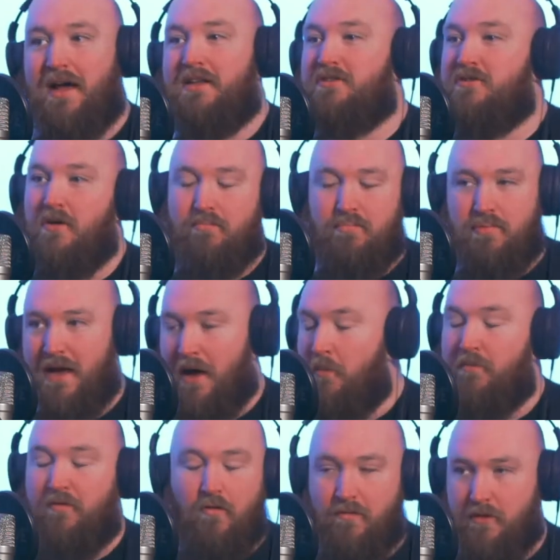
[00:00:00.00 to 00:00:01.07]
And it's not
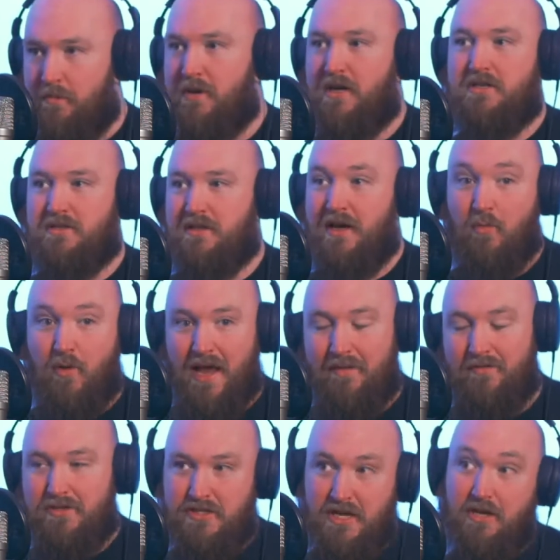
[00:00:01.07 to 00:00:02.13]
helpful for the person. They want to
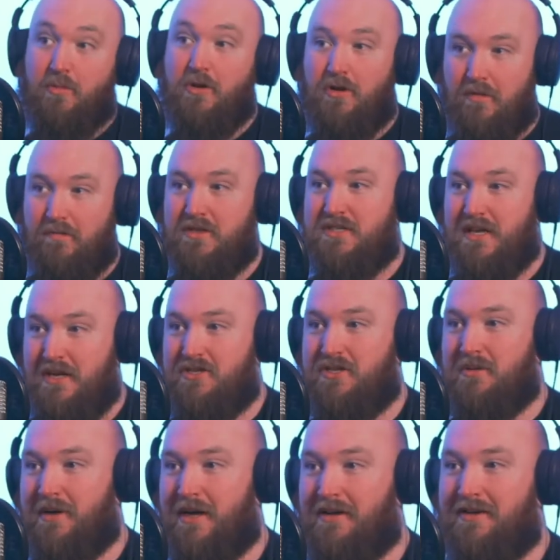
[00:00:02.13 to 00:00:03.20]
have a genuine
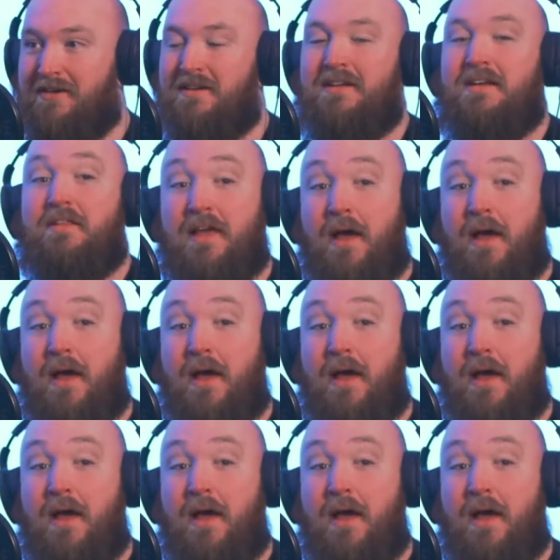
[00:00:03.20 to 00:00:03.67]
conversation about it. Mm.